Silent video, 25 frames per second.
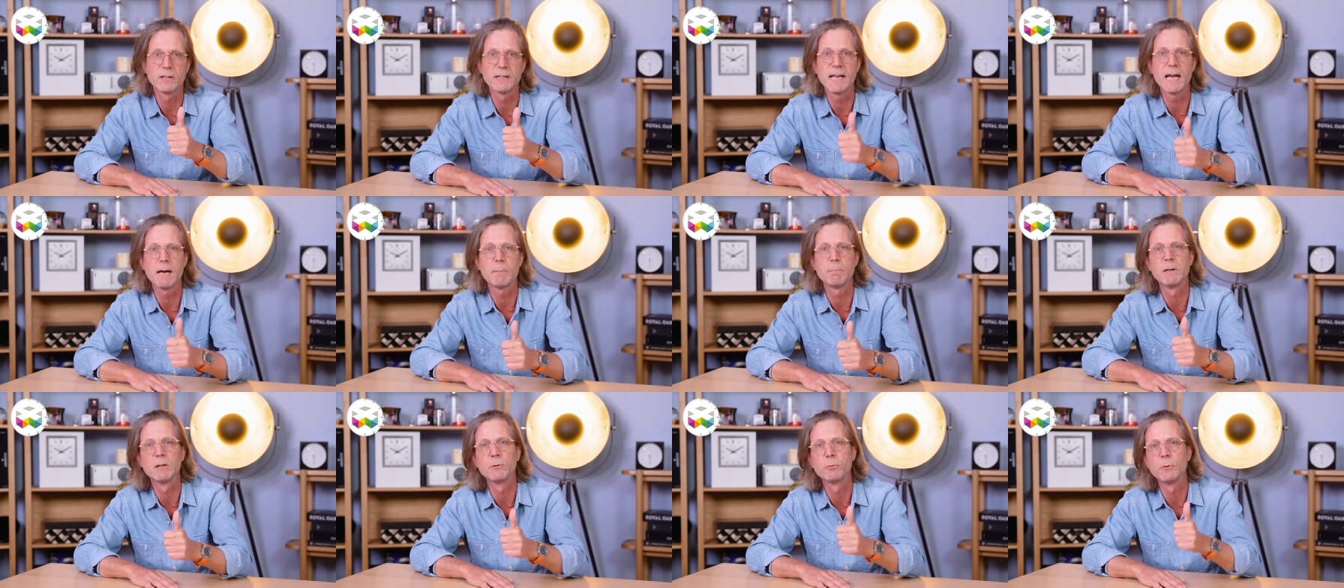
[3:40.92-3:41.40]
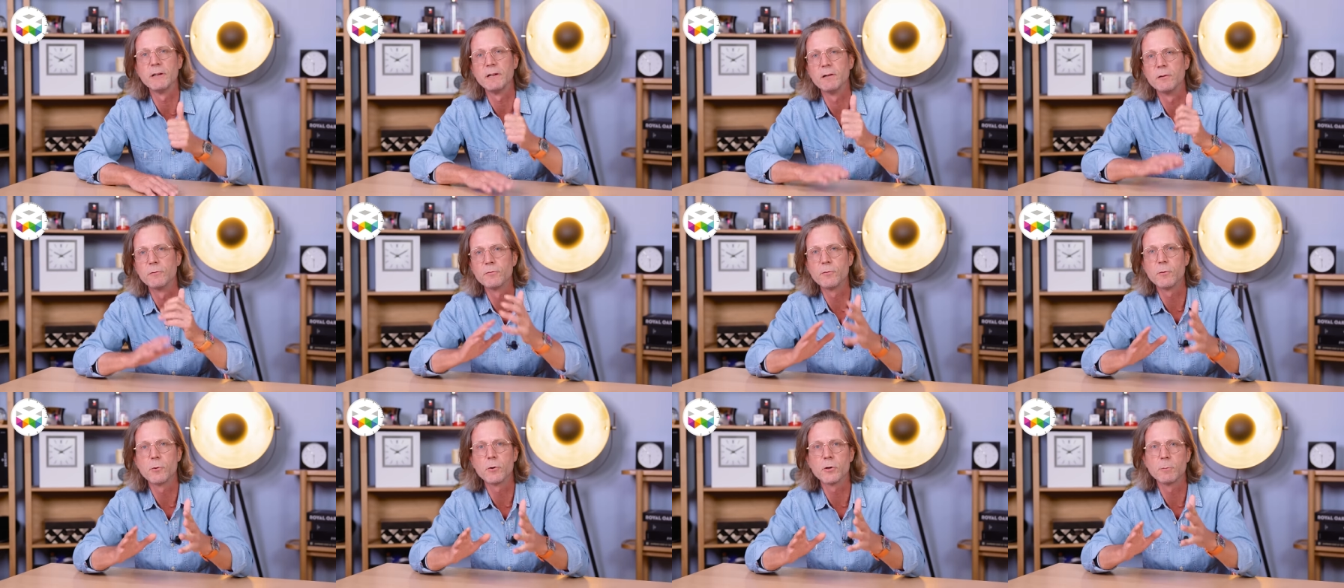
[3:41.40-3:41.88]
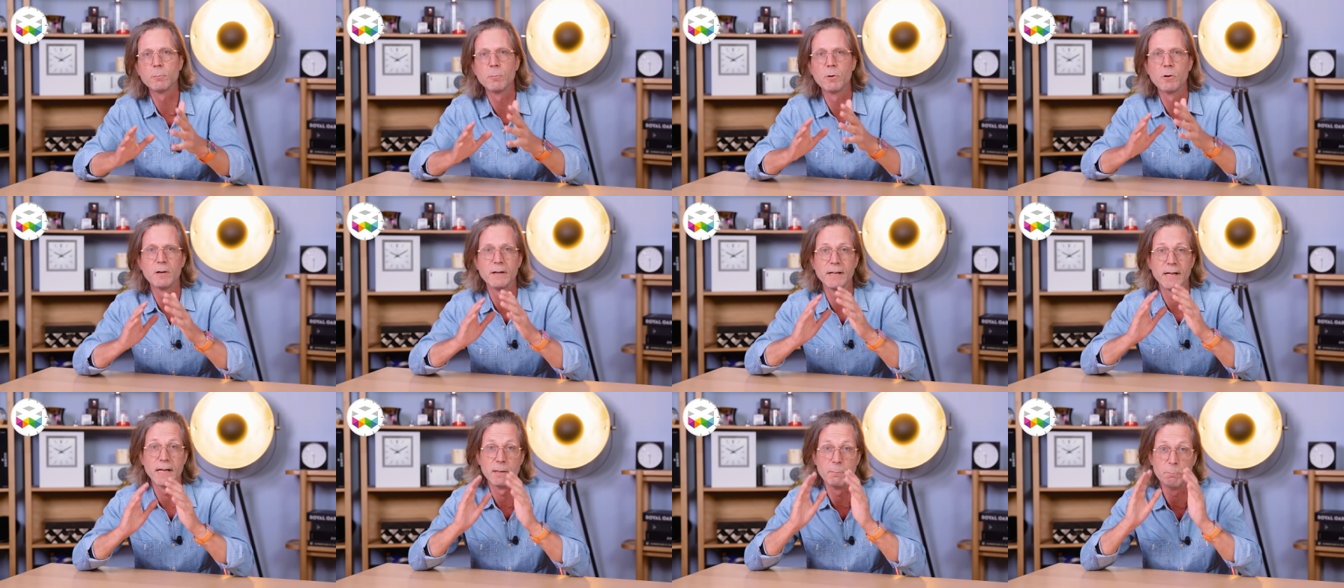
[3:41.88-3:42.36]
the gap between
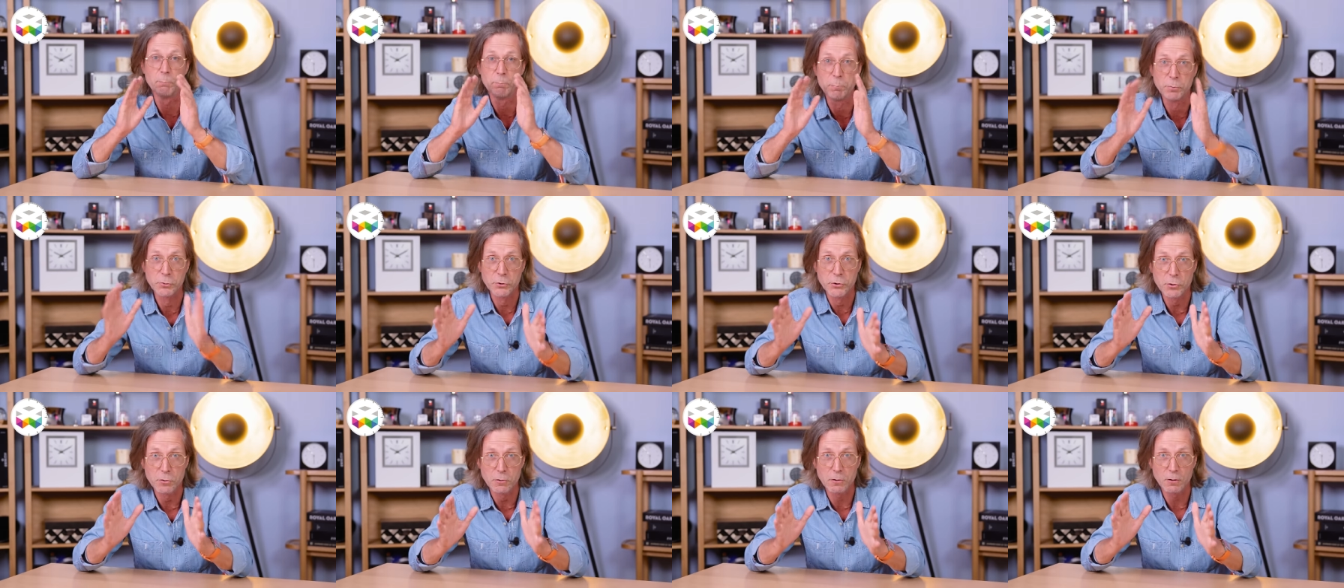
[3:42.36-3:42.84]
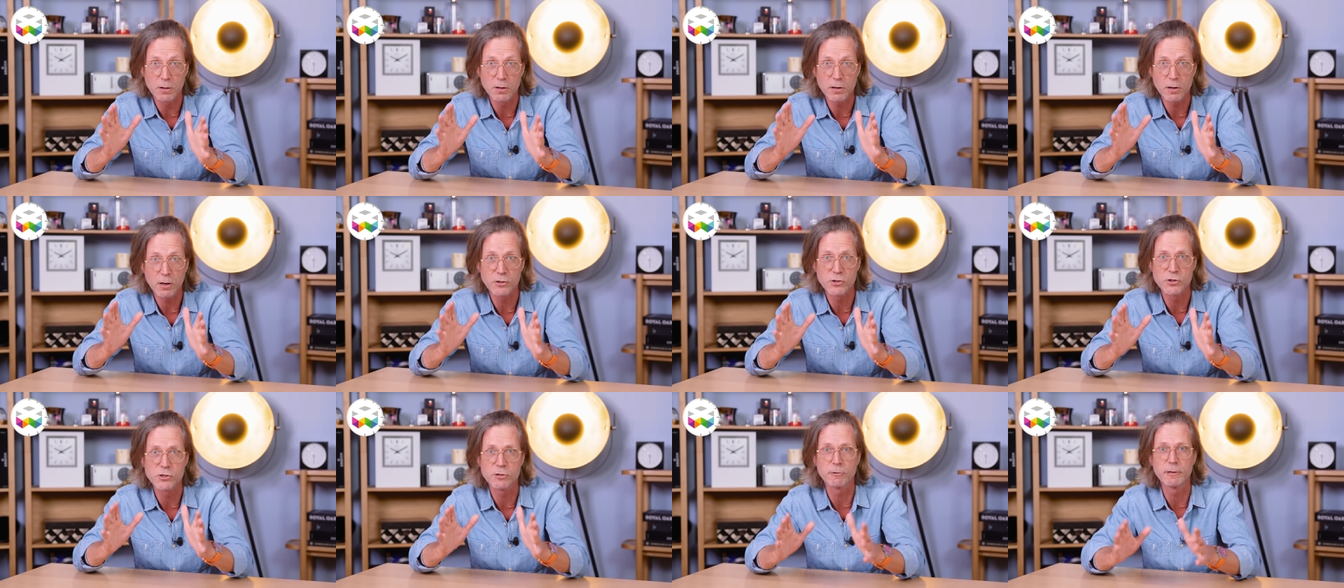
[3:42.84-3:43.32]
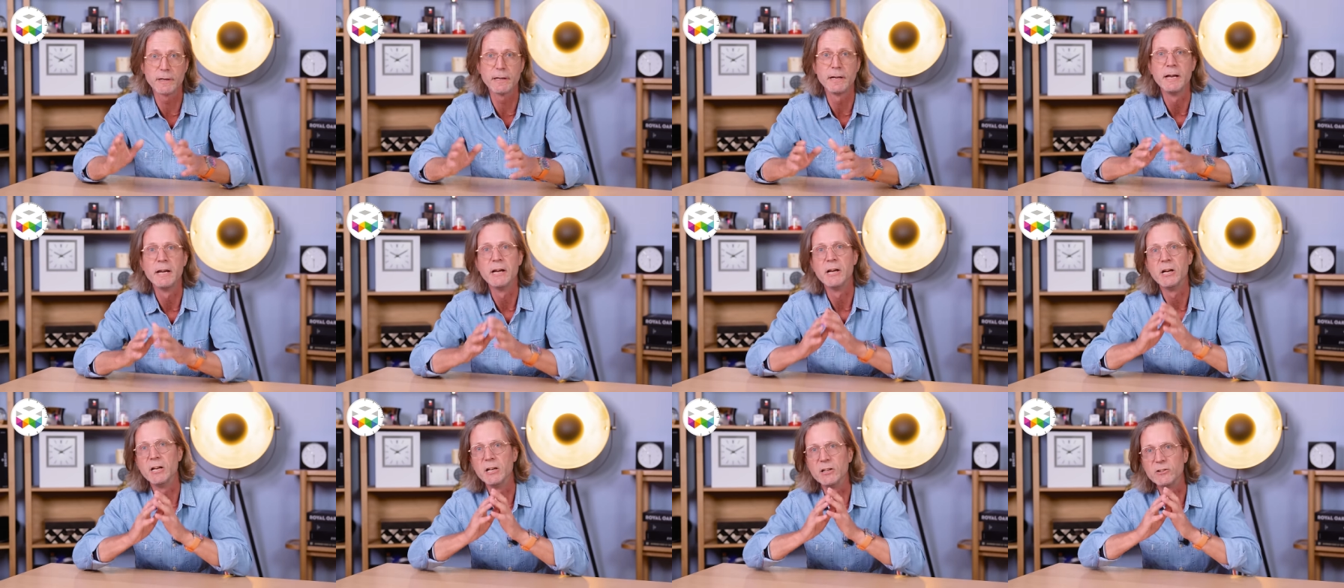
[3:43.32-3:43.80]
affordable and pure luxury
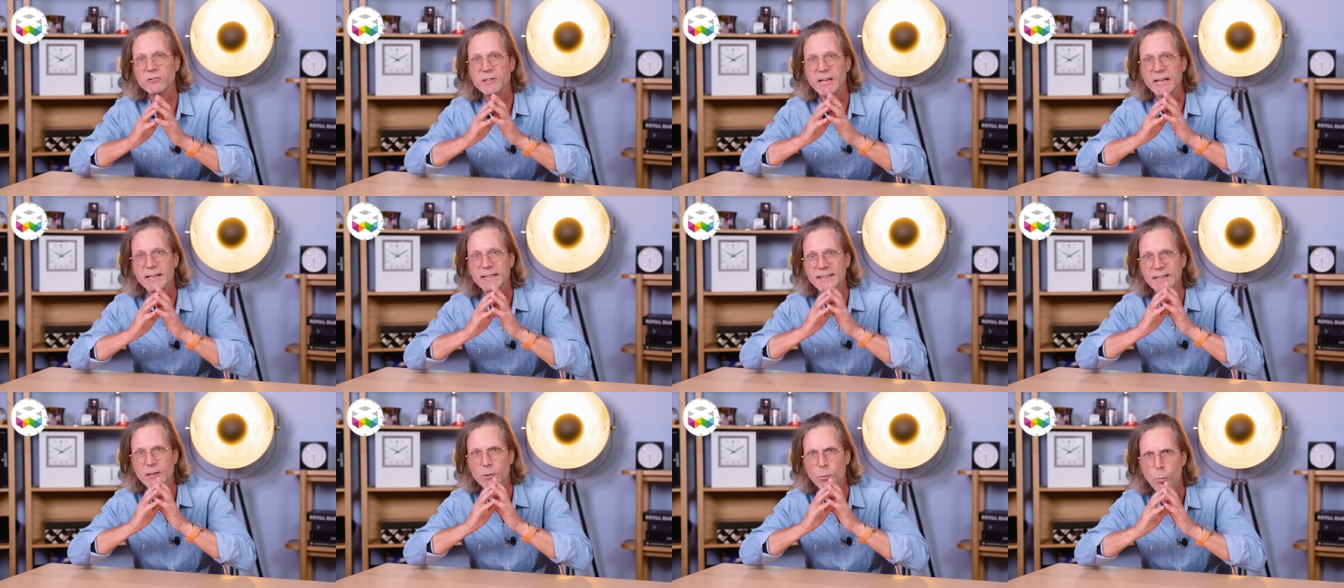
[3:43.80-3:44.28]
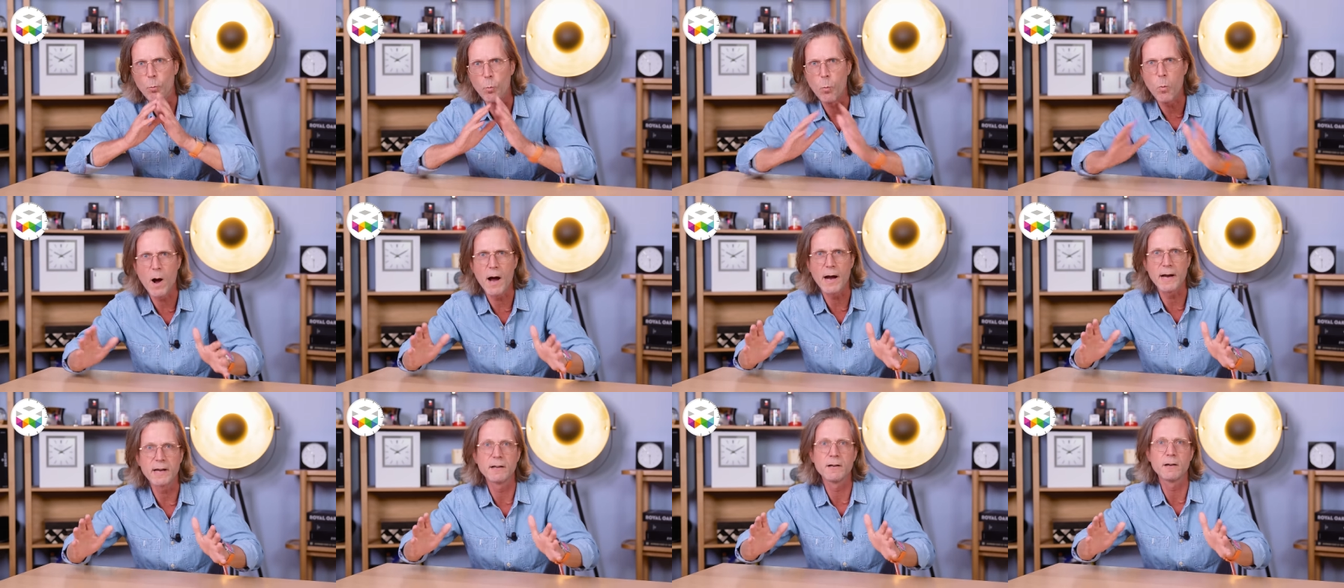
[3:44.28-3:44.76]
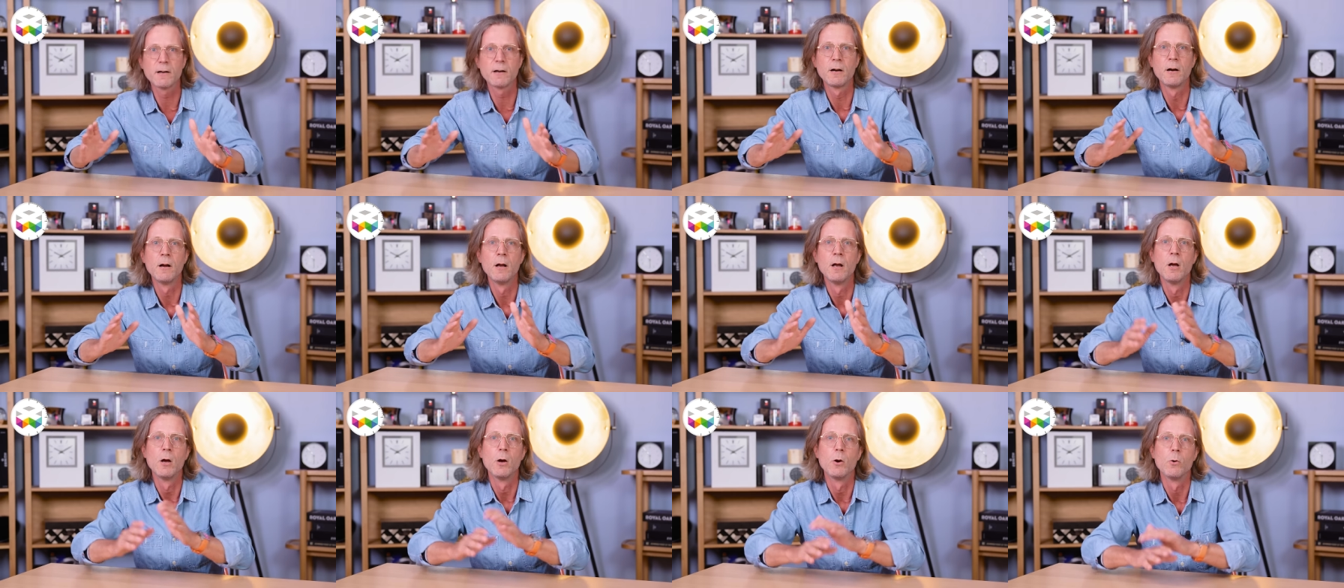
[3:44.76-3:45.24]
is getting wider,